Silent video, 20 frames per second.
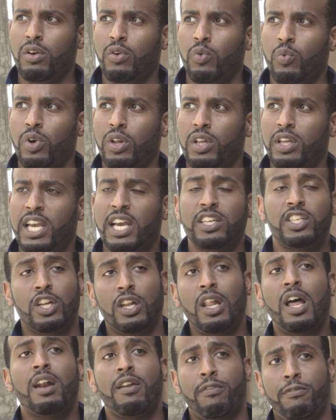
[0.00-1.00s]
will catch a
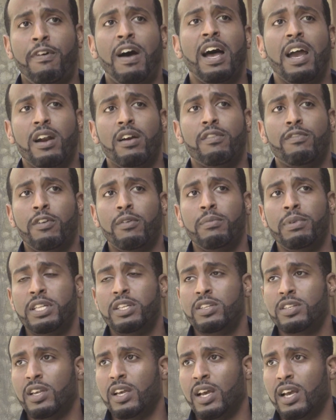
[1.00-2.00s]
lot of fire from
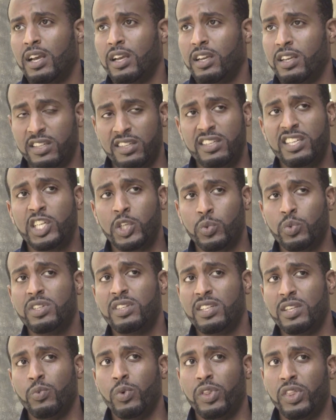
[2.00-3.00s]
its
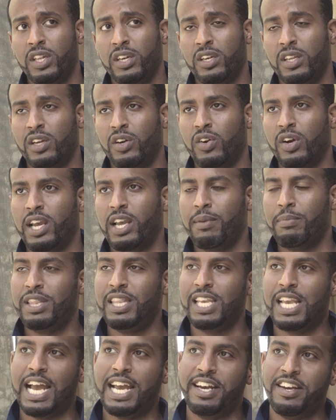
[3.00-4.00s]
constituency within Tigray. I mean,
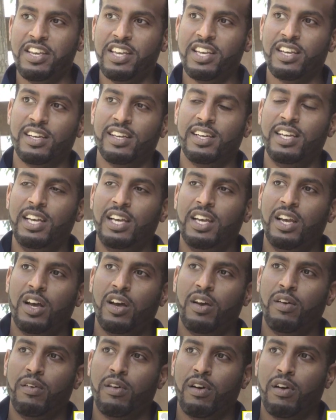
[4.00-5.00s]
the idea
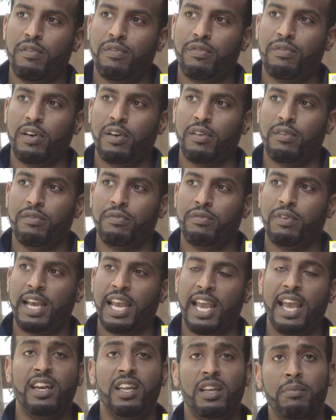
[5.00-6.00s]
of
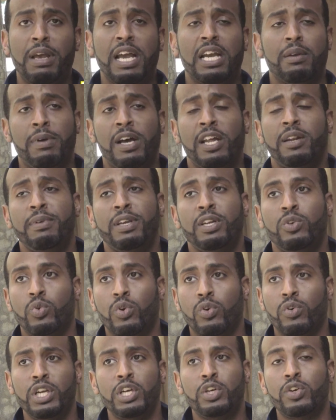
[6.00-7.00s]
handing back Badame to
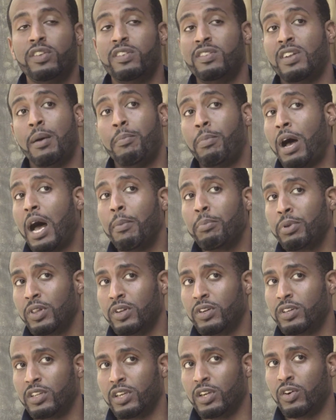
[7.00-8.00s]
Eritrea is not
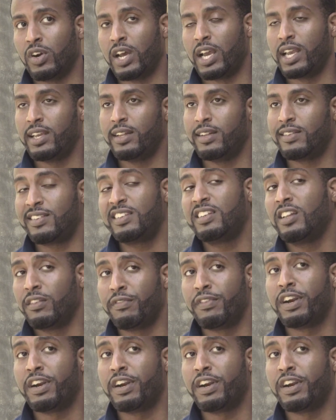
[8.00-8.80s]
popular in Tigray. It's still